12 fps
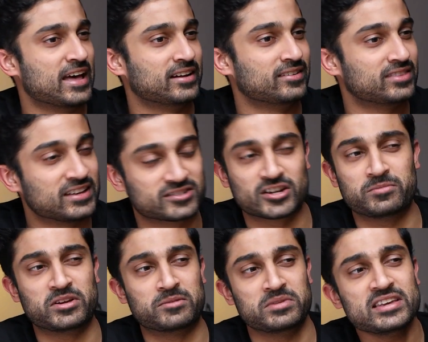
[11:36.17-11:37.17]
and things are
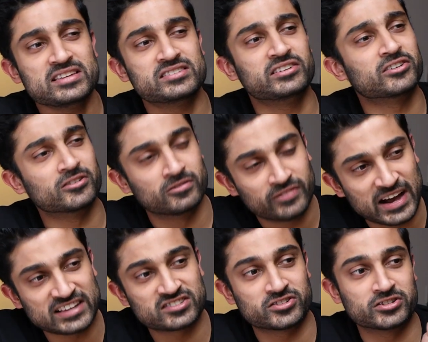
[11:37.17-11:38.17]
going to become easier and
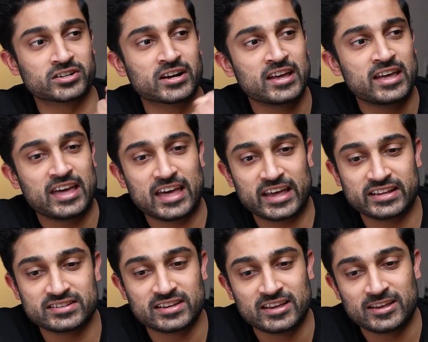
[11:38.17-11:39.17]
faster.
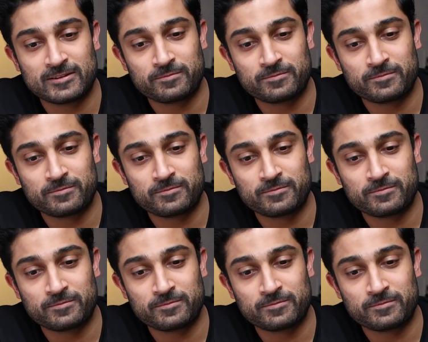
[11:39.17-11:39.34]
And